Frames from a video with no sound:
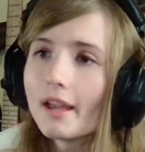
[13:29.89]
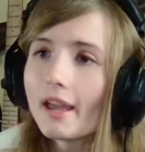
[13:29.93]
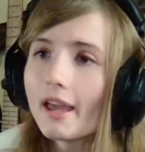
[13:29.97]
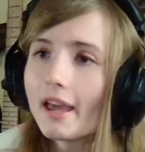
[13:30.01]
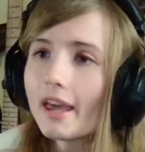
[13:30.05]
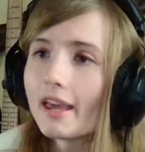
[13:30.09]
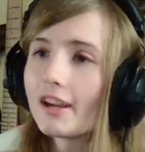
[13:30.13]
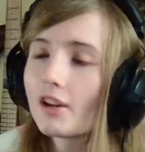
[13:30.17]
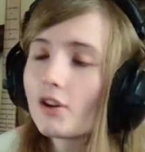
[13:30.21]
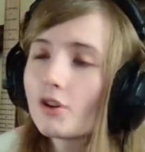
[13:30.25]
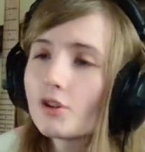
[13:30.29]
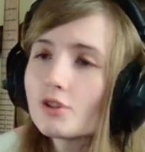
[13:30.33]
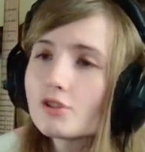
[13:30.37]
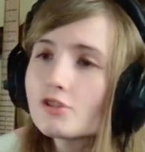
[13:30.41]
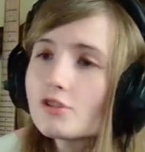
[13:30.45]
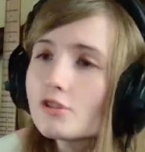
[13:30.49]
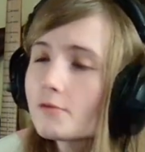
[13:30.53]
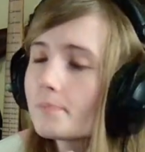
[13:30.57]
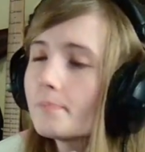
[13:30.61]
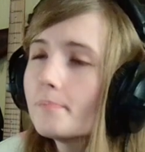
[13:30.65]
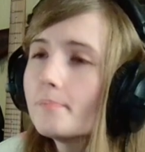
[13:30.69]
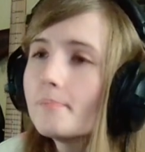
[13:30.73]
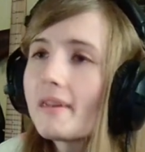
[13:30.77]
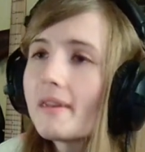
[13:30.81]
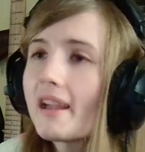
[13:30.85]
and could
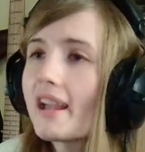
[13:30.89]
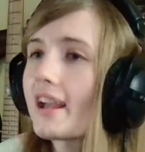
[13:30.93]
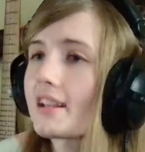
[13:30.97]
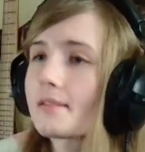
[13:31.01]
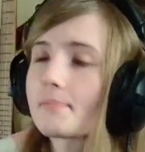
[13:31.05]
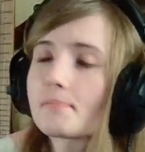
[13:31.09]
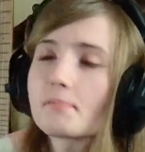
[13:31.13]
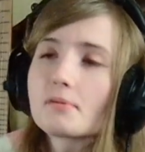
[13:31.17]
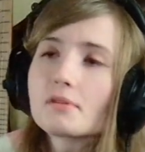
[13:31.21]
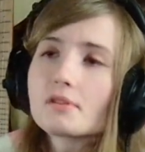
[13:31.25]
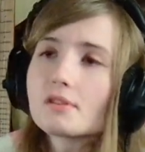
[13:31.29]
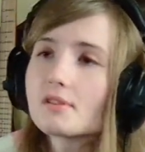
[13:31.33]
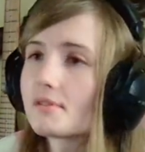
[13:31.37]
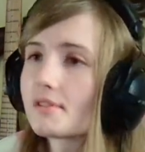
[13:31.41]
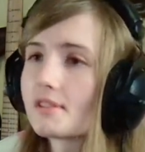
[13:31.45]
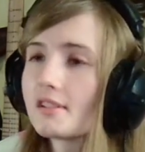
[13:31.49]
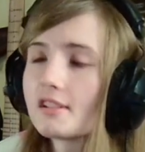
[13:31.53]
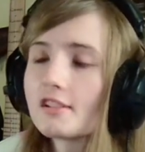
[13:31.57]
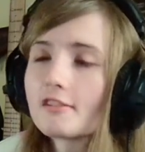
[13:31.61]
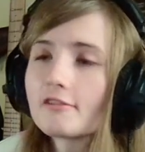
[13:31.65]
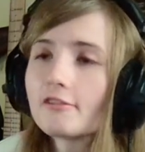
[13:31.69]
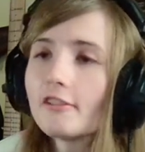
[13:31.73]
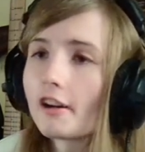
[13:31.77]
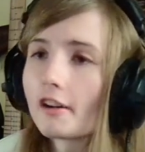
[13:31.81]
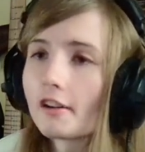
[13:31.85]
just mass produce
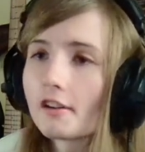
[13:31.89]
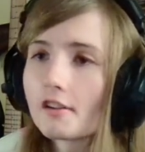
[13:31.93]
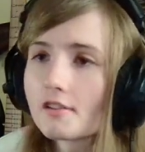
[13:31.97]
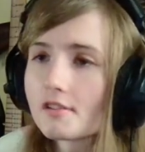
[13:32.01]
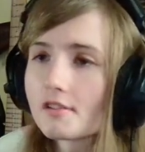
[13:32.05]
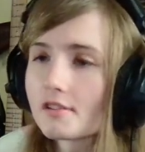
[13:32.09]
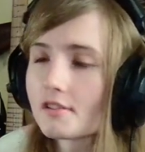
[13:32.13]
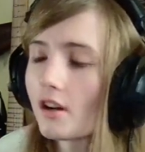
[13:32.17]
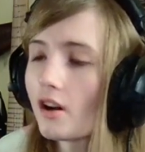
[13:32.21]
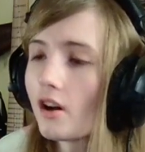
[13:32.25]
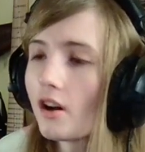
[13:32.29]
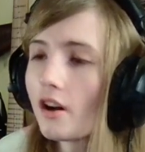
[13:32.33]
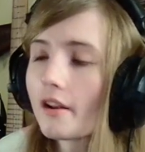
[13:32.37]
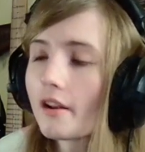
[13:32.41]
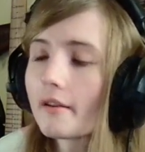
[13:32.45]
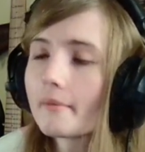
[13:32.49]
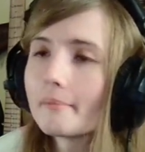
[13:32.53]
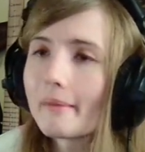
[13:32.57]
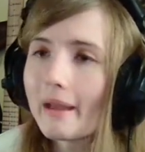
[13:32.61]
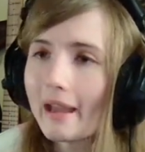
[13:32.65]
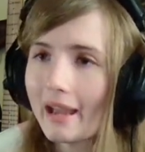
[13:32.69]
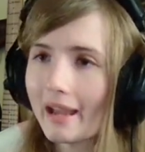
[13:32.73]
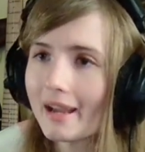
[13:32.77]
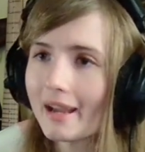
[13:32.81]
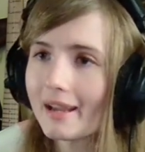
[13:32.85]
these fuckers en
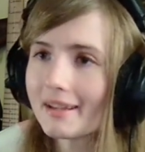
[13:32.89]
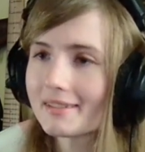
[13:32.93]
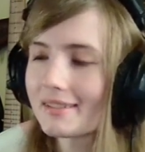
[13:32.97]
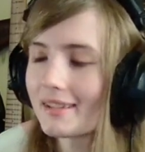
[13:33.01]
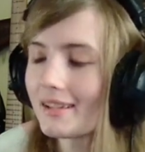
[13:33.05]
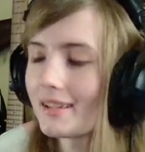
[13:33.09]
masse.